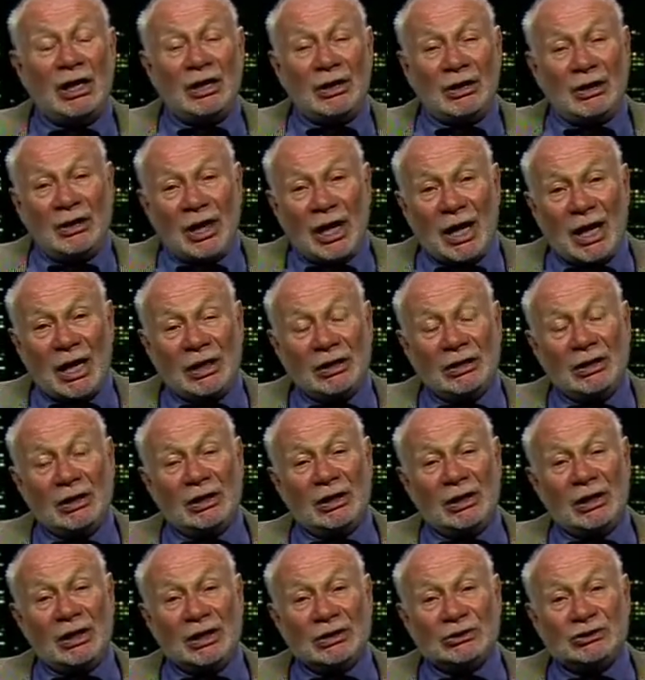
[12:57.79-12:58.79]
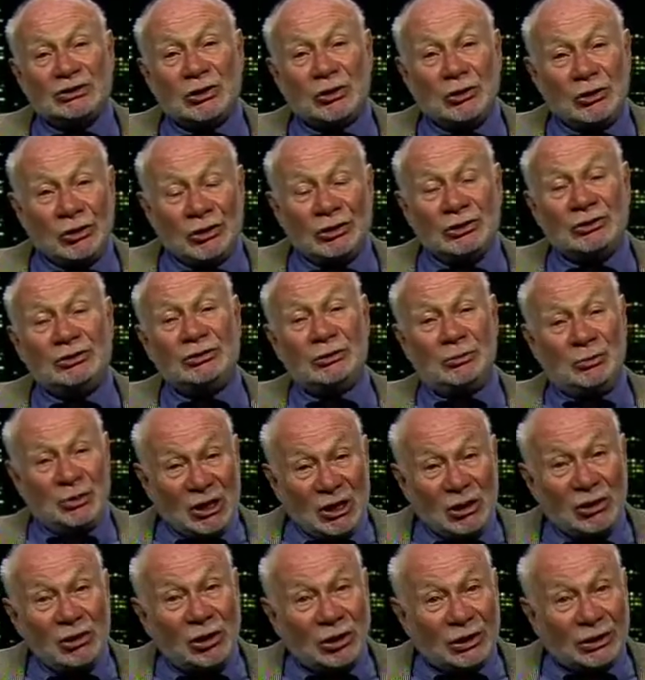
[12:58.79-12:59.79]
that it's good to be
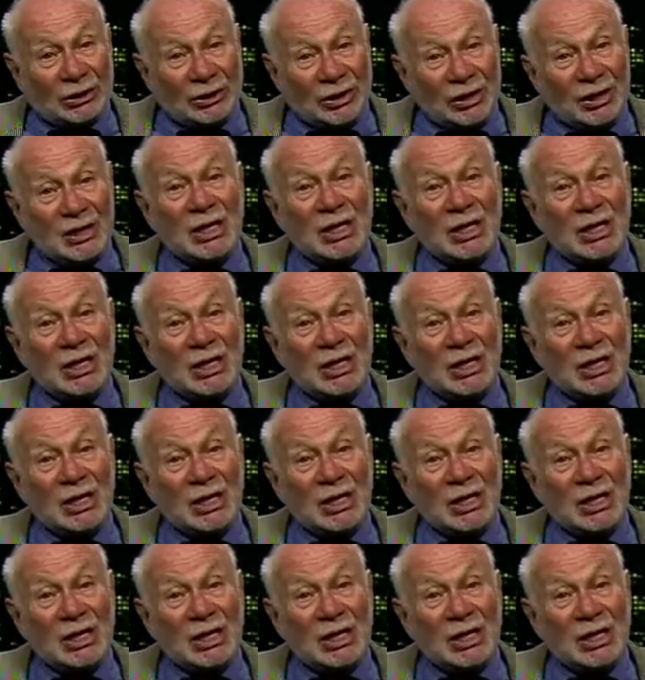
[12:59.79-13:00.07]
good.